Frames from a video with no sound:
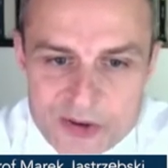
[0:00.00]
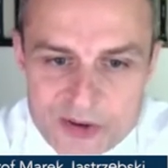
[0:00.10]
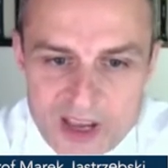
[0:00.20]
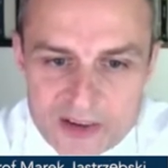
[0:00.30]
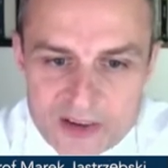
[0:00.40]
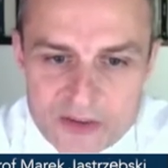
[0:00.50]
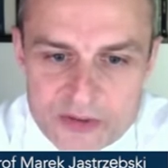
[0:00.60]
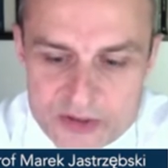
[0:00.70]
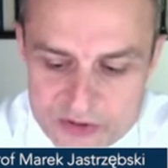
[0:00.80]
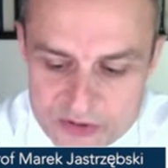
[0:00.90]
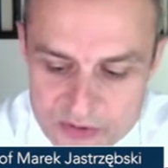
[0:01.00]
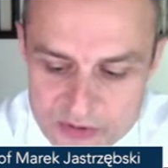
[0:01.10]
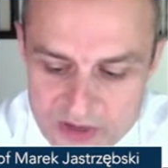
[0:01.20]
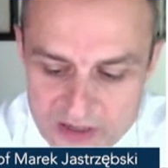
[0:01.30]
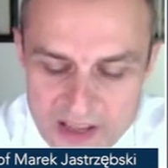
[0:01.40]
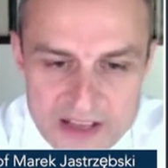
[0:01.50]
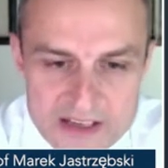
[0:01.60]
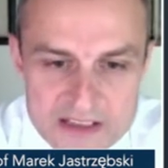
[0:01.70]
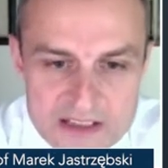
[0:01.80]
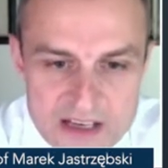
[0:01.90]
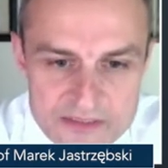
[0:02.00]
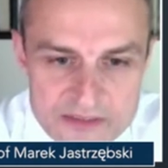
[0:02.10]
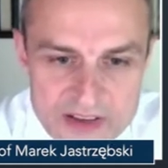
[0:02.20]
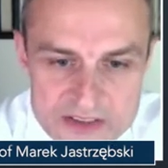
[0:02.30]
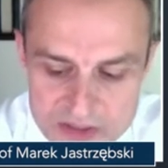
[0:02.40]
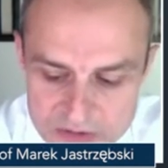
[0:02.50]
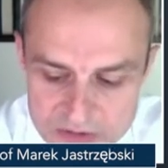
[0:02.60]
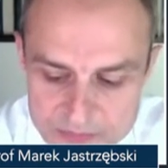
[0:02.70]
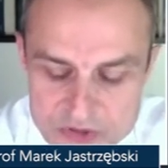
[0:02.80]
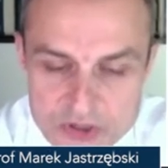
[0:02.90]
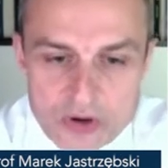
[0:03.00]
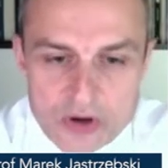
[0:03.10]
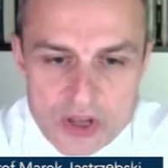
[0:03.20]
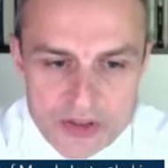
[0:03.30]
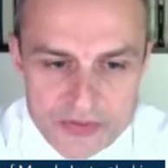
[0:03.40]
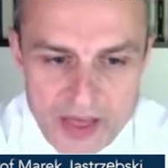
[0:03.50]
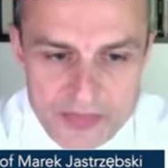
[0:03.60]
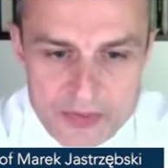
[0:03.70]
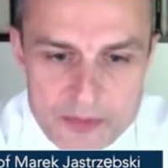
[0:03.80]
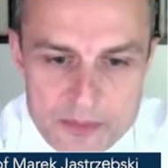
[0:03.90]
you can overscrew, you can end in the left ventricle. So that